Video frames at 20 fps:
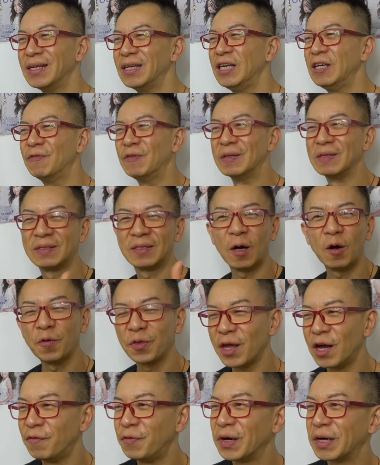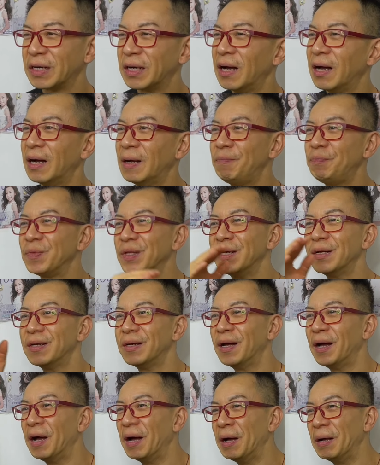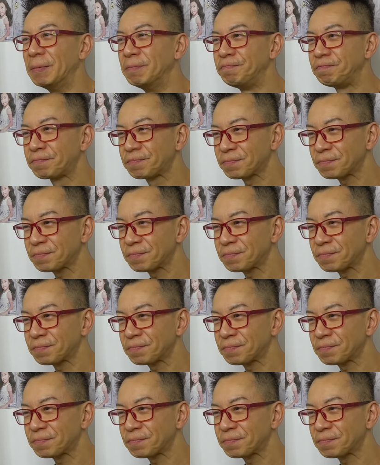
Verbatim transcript: even South Africa, um,